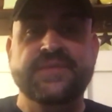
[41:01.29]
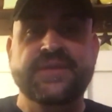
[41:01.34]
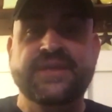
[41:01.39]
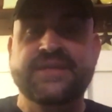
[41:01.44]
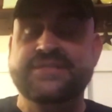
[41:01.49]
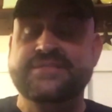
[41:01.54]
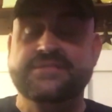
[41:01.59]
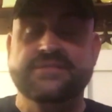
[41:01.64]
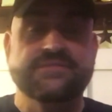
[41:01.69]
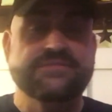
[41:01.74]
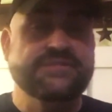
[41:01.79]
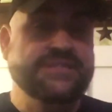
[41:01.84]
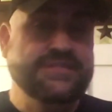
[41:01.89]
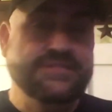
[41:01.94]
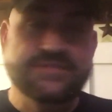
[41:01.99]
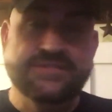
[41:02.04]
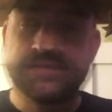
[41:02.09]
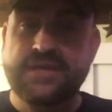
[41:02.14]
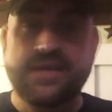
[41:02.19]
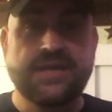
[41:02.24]

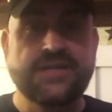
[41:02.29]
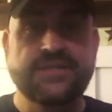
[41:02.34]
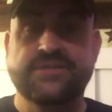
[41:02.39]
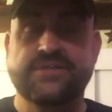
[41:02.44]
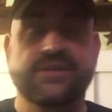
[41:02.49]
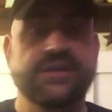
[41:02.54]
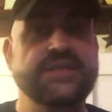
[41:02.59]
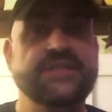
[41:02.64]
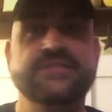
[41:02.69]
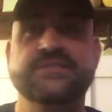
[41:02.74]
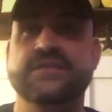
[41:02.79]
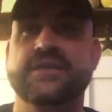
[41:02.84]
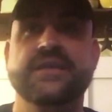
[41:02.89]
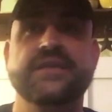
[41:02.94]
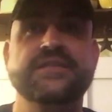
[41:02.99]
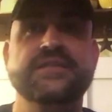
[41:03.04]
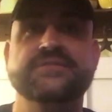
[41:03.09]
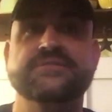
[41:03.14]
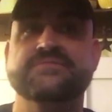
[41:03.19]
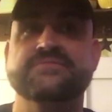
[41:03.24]
He's a doctor.
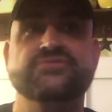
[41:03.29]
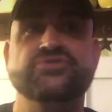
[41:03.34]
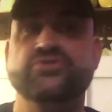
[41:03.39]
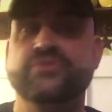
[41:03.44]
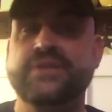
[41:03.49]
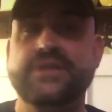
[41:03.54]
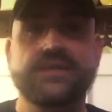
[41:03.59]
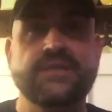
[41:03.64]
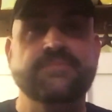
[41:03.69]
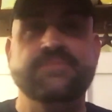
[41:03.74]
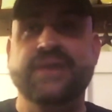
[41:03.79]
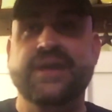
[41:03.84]
He's treating